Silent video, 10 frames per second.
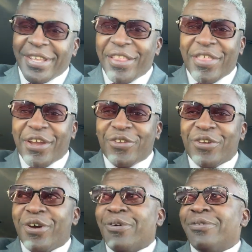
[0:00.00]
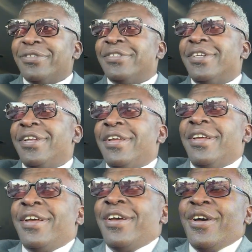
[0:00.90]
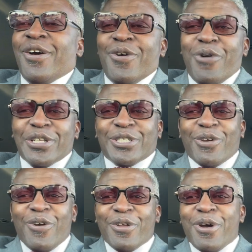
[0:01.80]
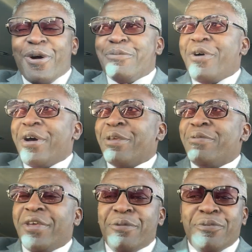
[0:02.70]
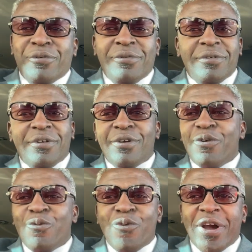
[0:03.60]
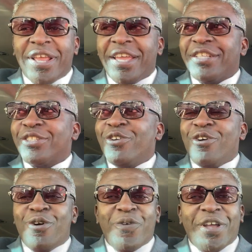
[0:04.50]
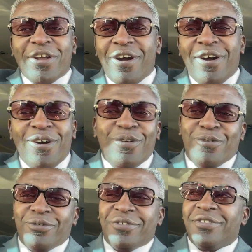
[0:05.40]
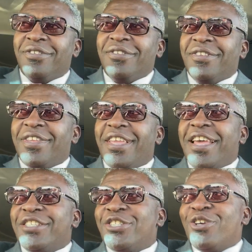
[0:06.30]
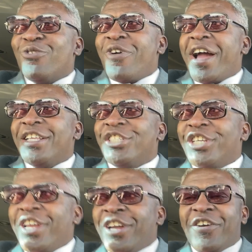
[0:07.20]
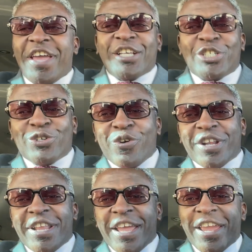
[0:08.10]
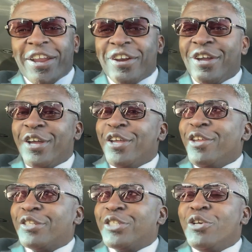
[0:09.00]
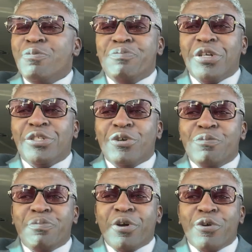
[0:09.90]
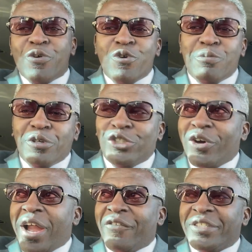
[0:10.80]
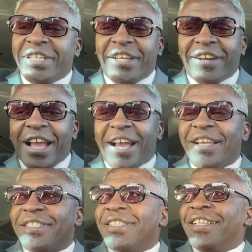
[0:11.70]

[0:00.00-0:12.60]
There you go. What's going on, party people? What is going on? It's your rideshare extraordinaire, your super duper Uber drivers here, guys.